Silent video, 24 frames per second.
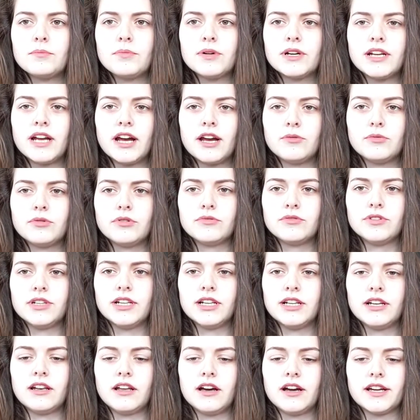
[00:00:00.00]
But I would
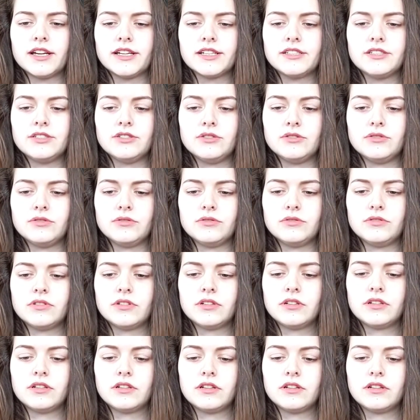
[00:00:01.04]
really like to